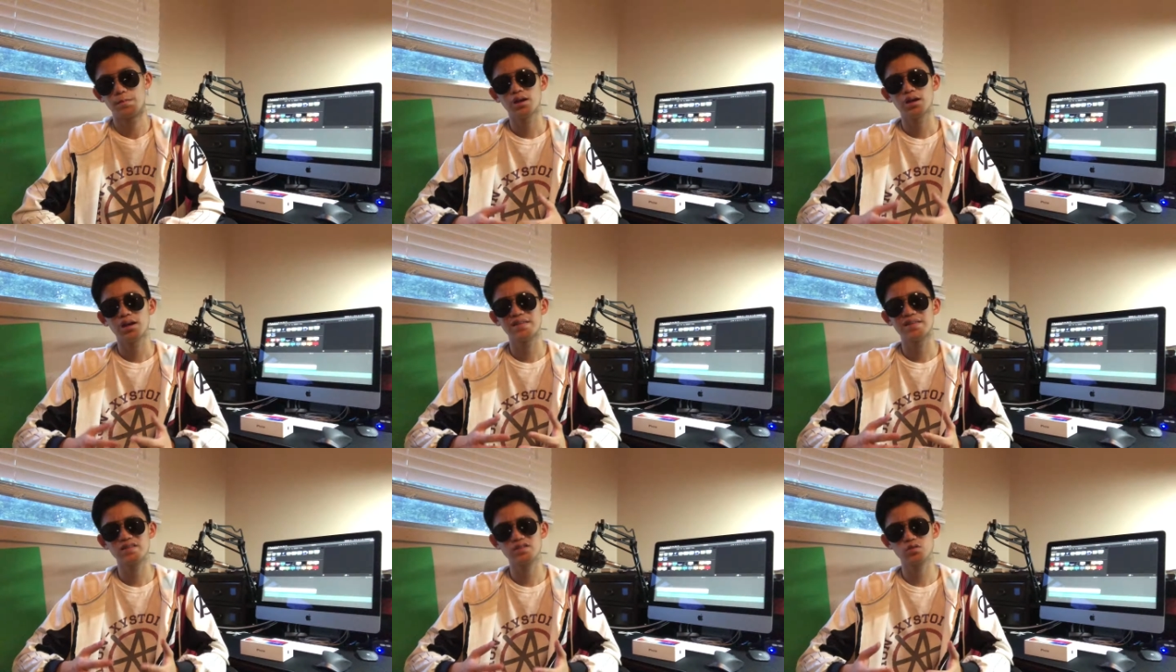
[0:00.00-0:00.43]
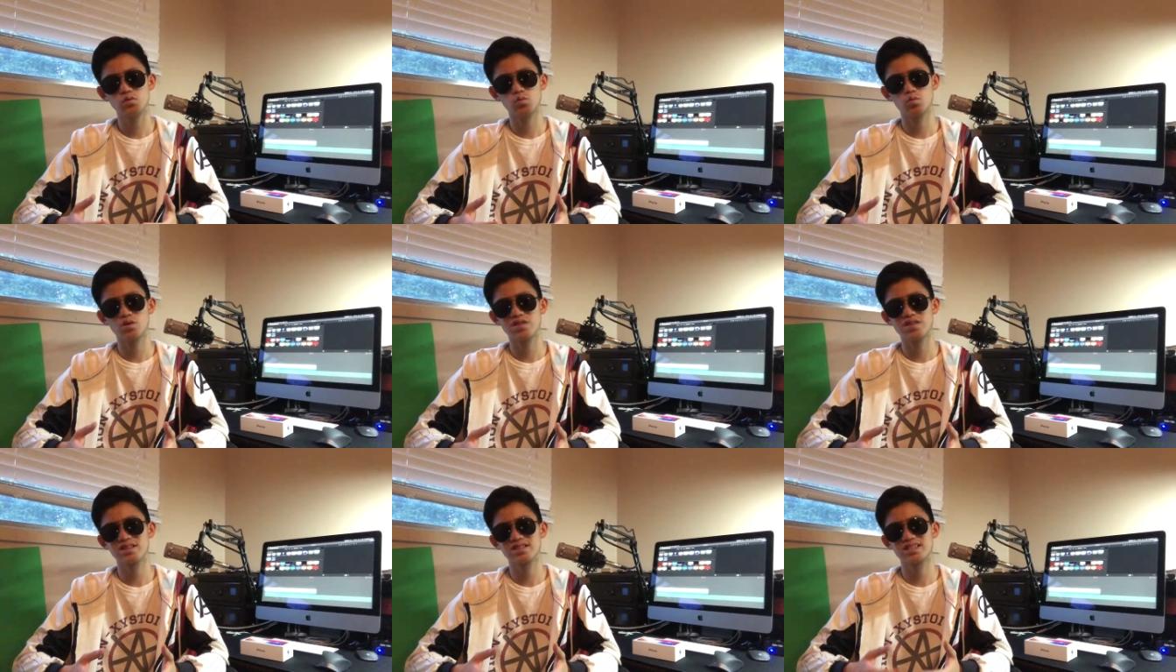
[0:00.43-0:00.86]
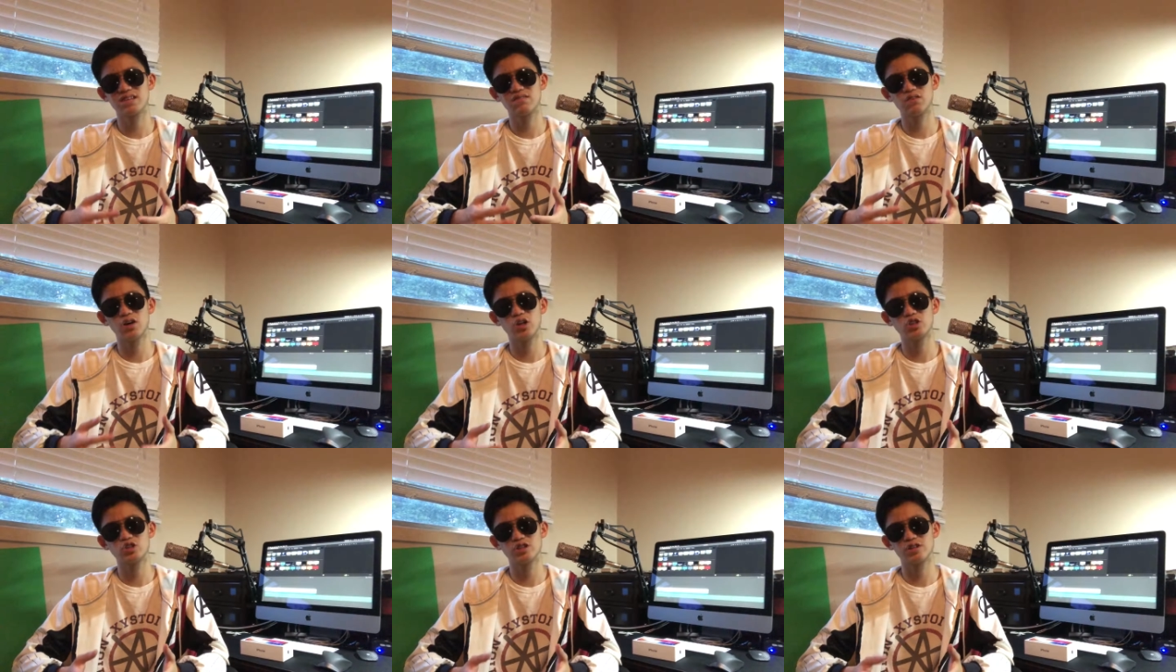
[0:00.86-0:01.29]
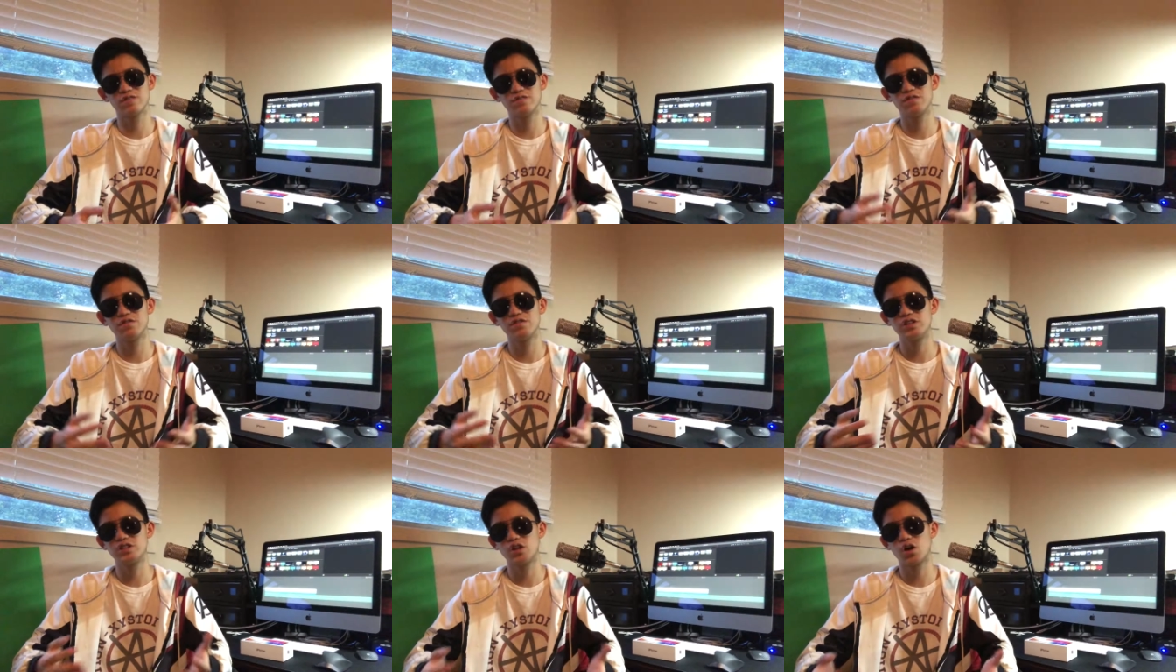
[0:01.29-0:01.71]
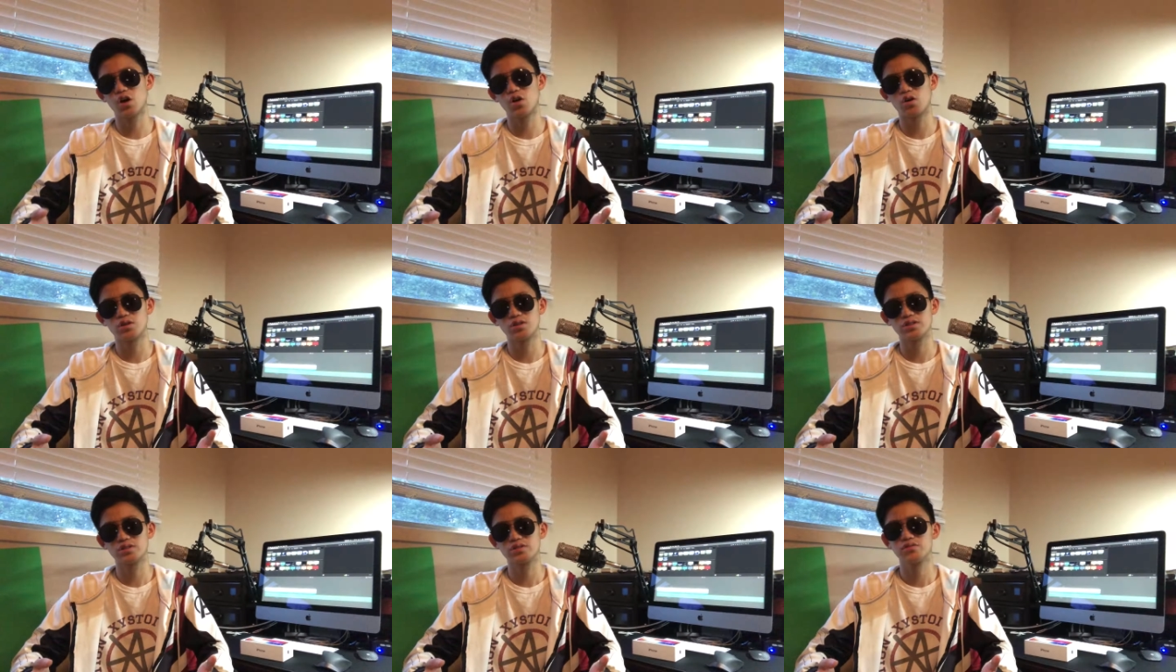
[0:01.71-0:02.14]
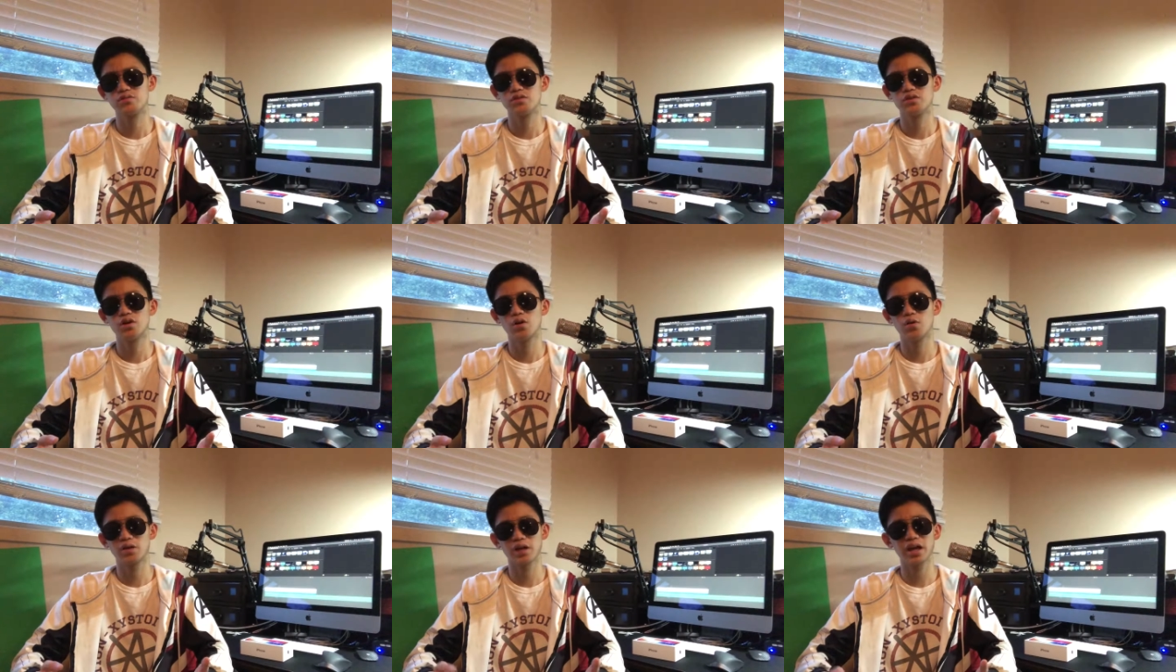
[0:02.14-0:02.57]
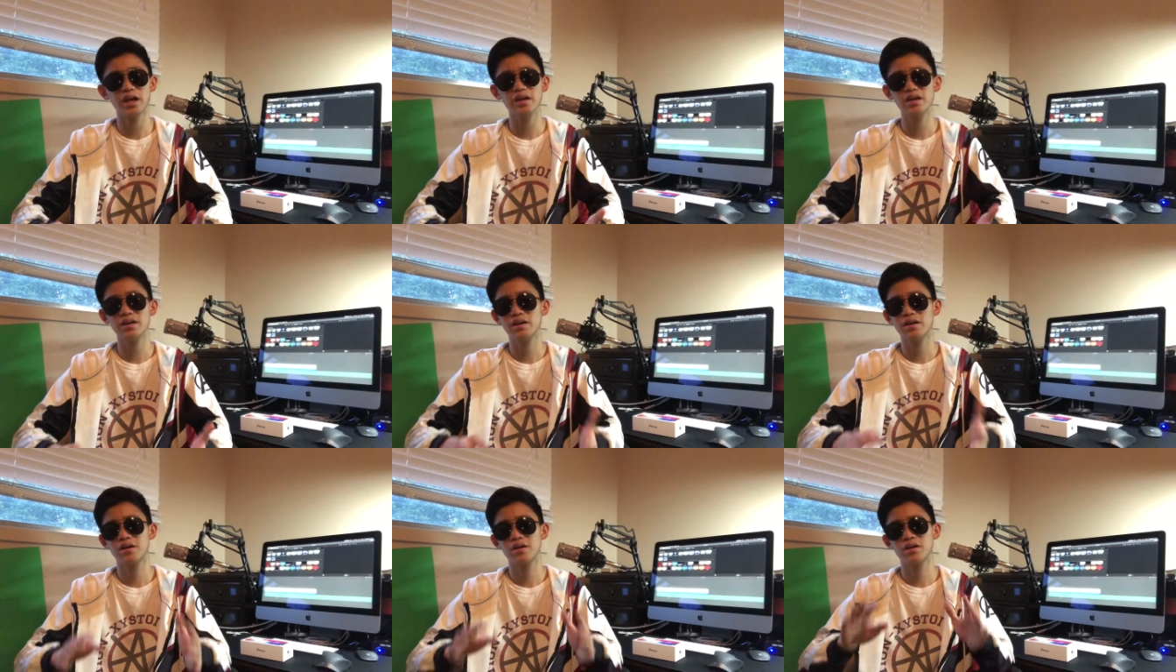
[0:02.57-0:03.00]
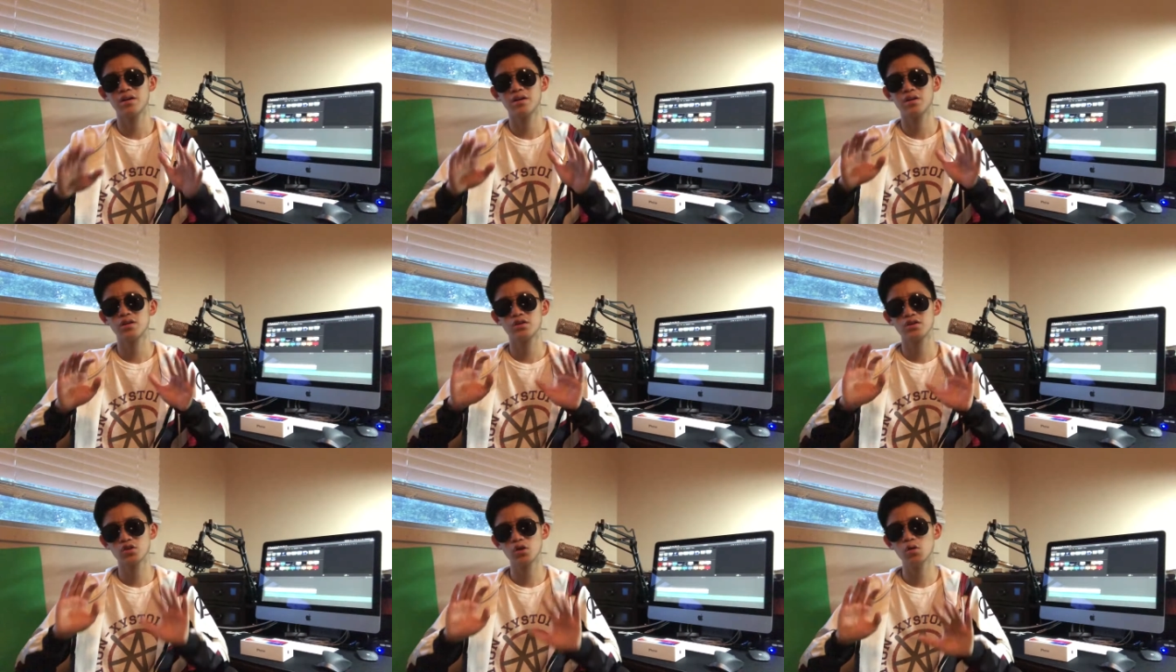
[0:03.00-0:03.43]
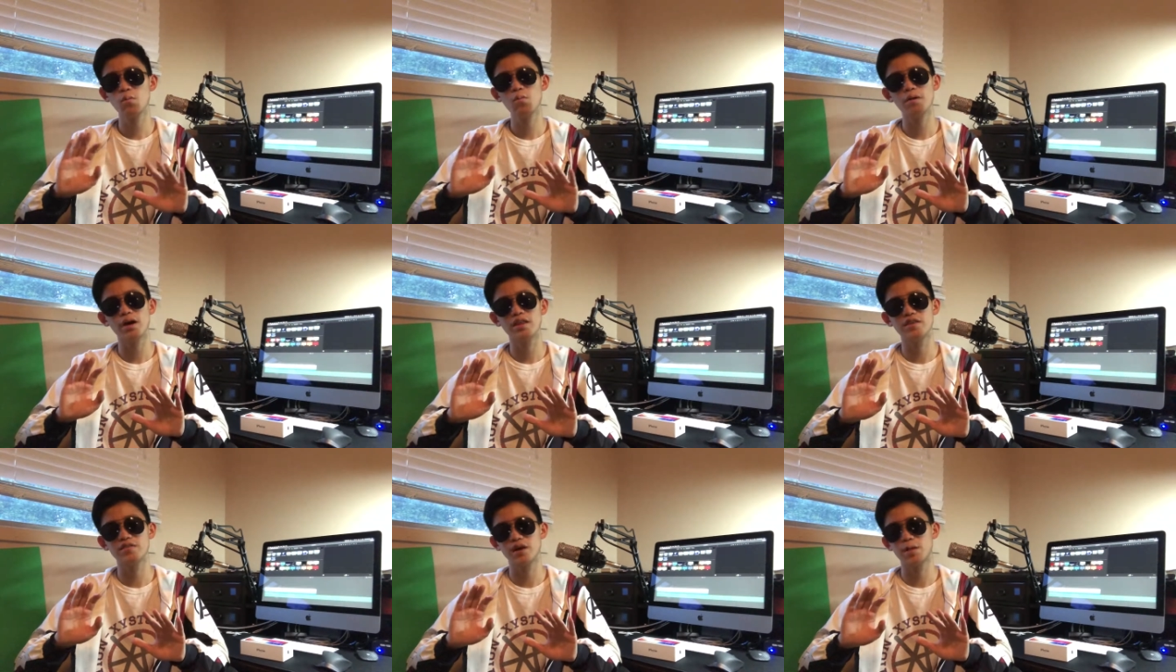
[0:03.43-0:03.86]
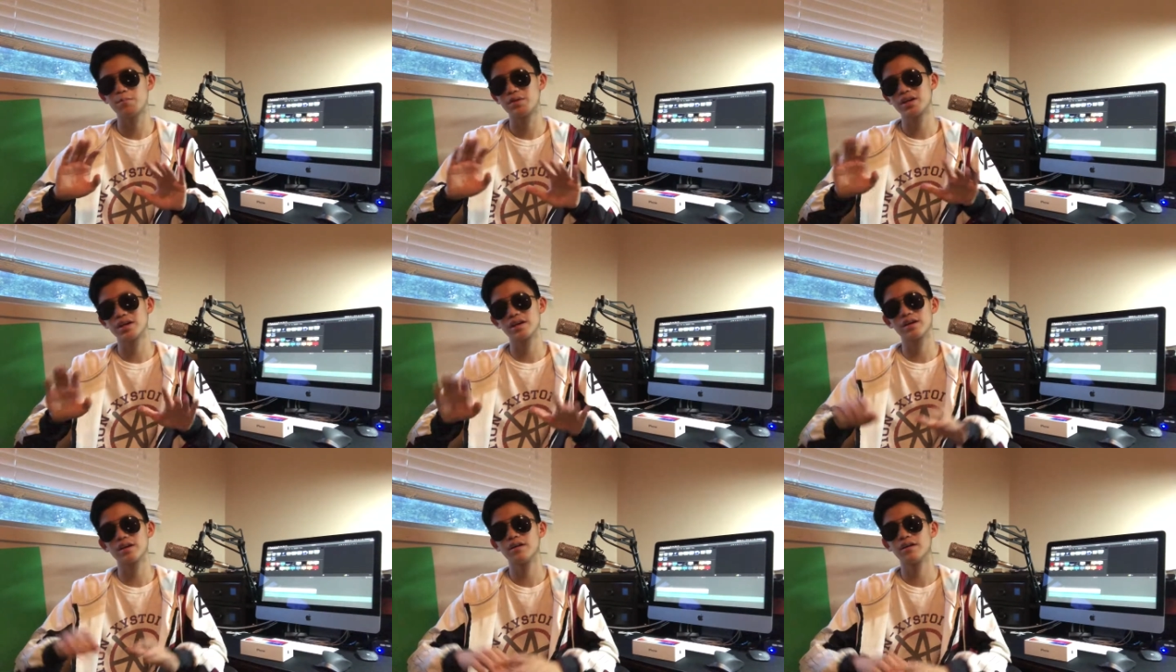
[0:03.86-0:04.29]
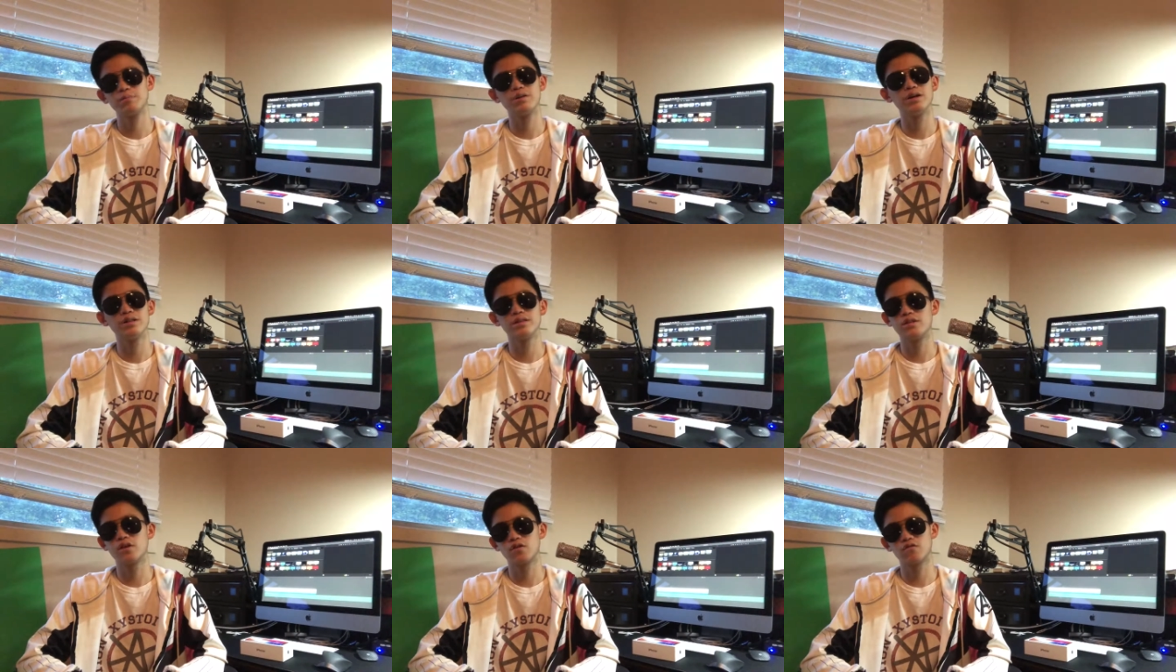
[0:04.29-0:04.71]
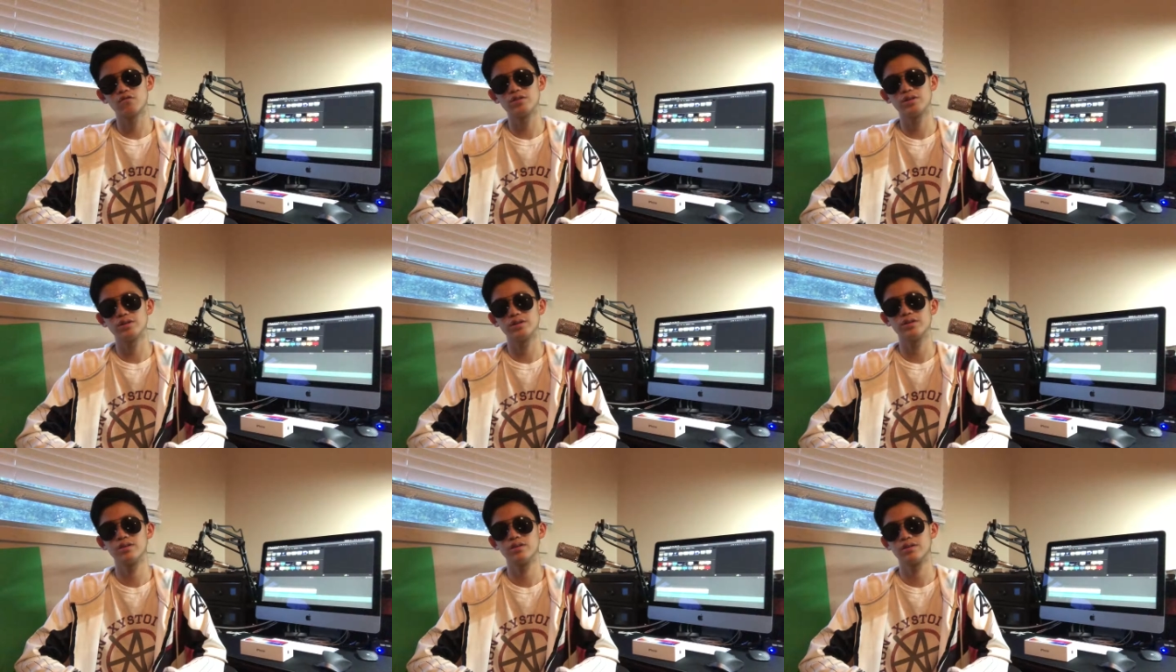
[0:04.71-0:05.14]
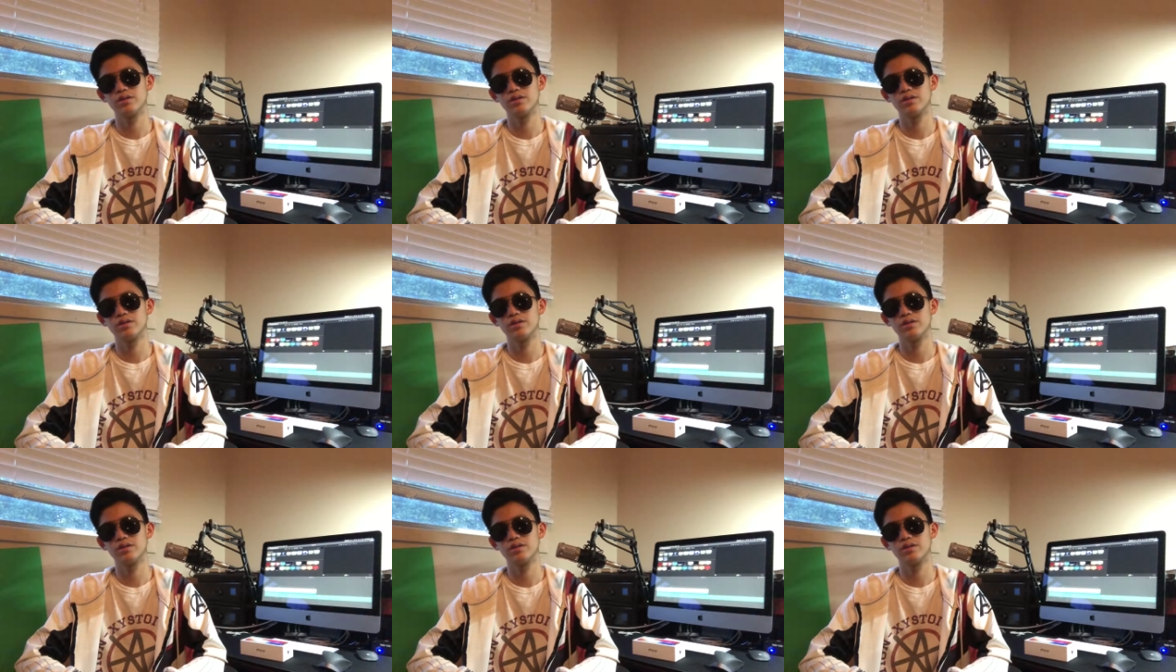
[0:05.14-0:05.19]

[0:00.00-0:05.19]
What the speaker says: It doesn't worth $750, okay? Don't buy it, I'm kidding, but not really.